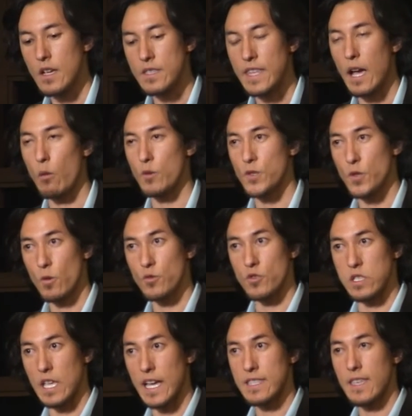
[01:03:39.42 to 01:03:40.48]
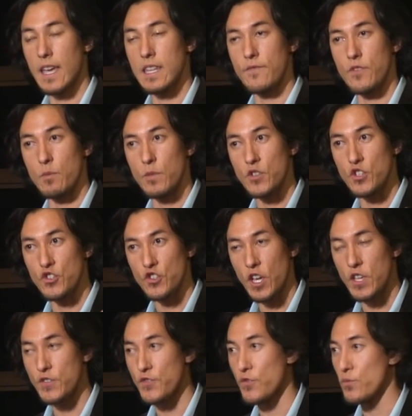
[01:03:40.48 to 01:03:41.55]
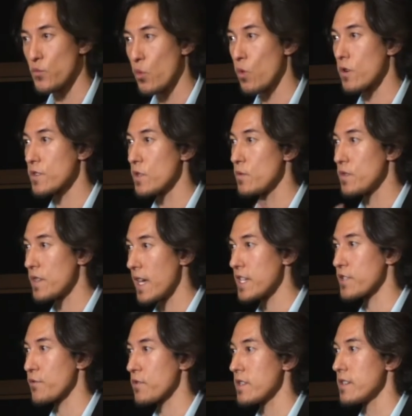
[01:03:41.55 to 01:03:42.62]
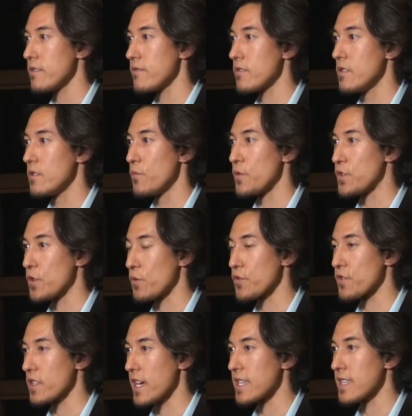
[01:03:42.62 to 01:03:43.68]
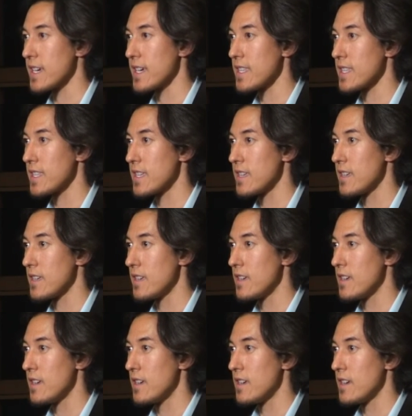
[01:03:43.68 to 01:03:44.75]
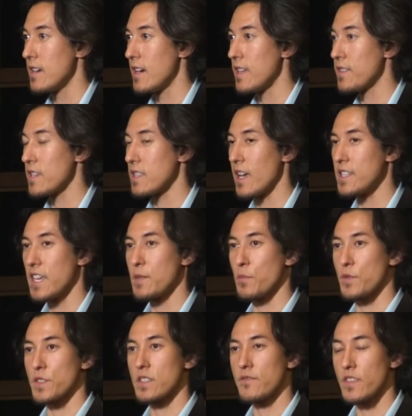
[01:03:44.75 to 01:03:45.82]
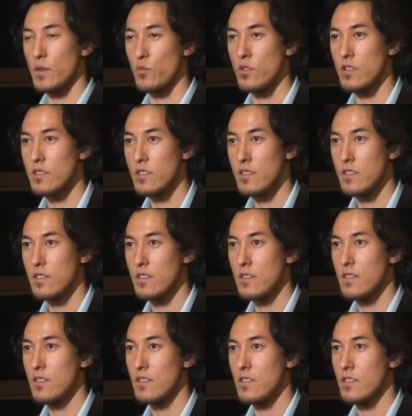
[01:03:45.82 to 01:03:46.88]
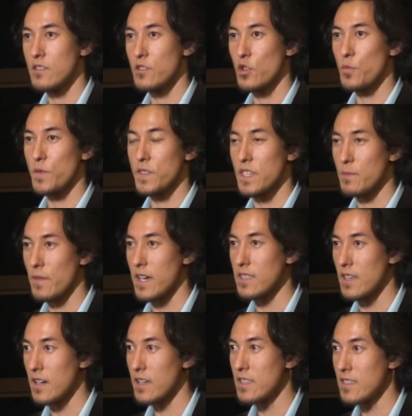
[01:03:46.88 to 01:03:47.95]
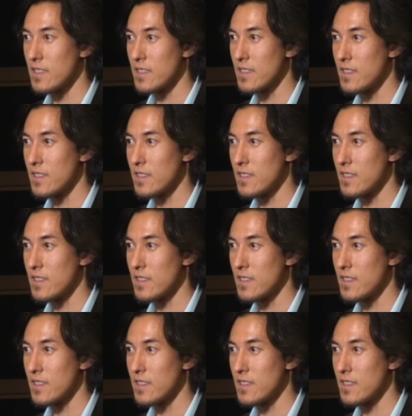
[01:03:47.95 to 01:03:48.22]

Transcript: Now, would soldiers like that if their mission changed from war to disaster relief? Would soldiers like that? I think 98% of them would. 2% might not.